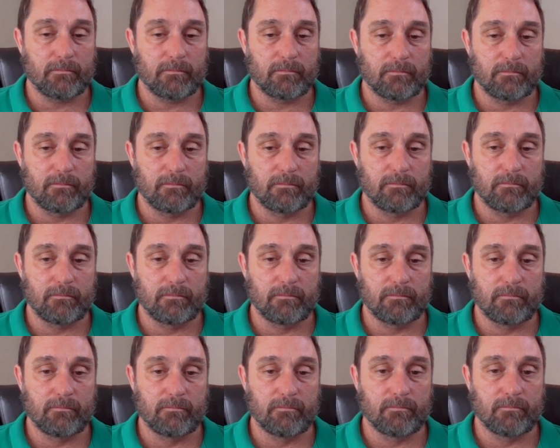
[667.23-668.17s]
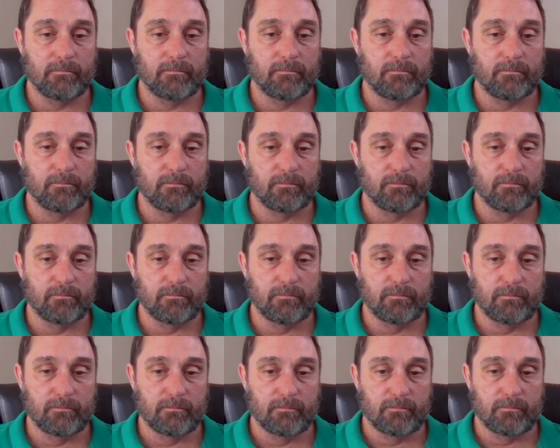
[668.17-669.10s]

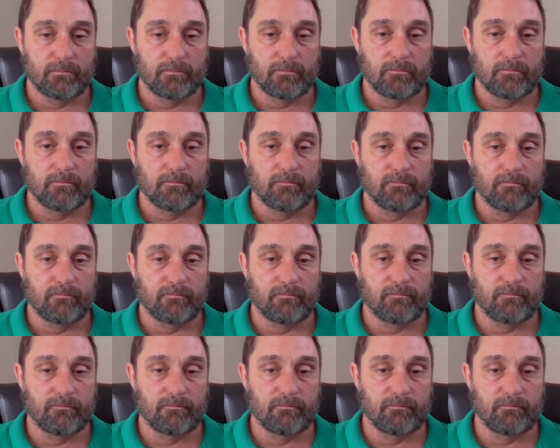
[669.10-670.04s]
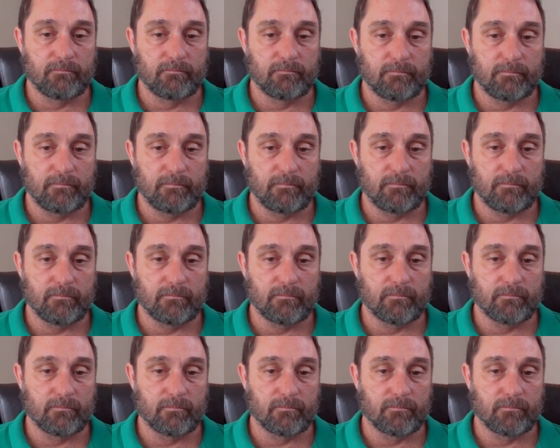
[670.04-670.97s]

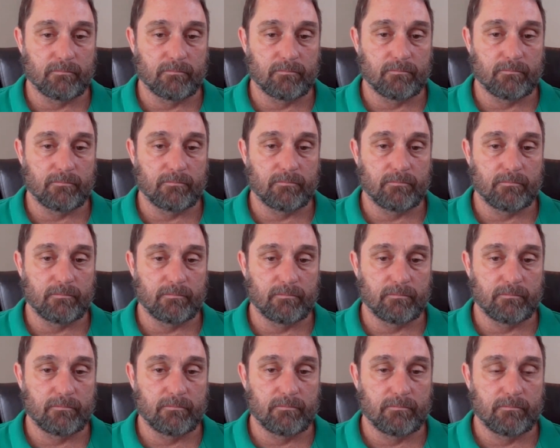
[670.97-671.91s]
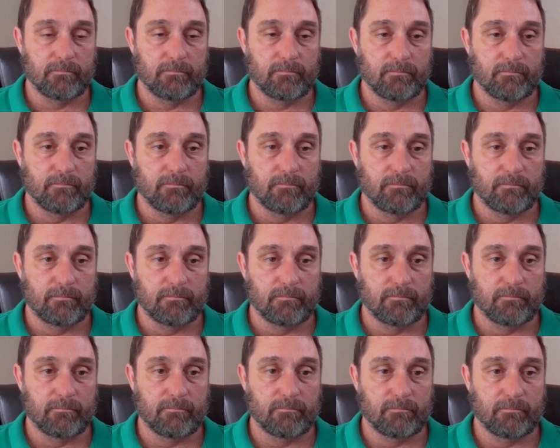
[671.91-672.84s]

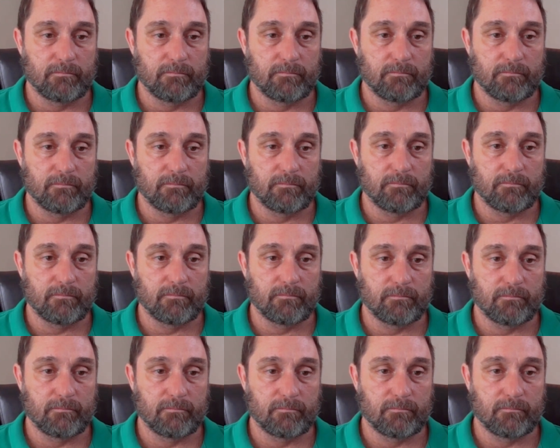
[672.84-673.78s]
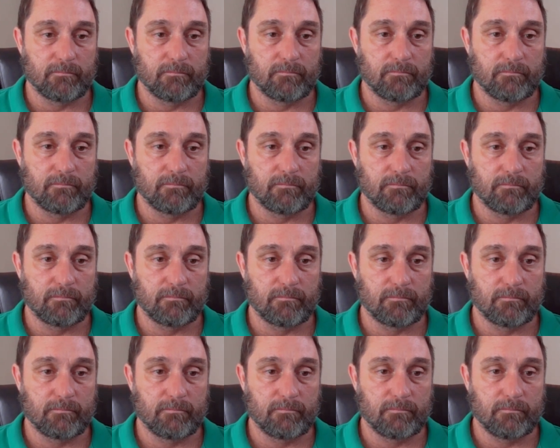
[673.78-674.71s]

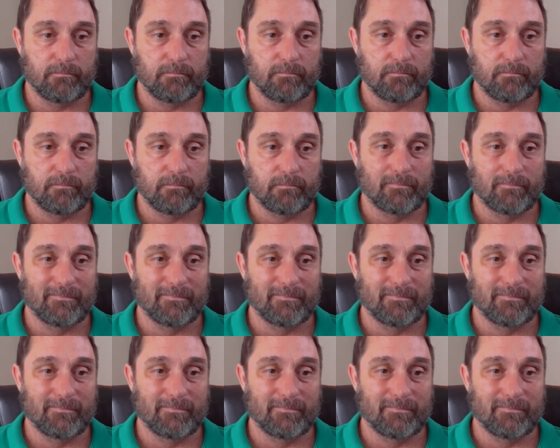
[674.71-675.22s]
(silent)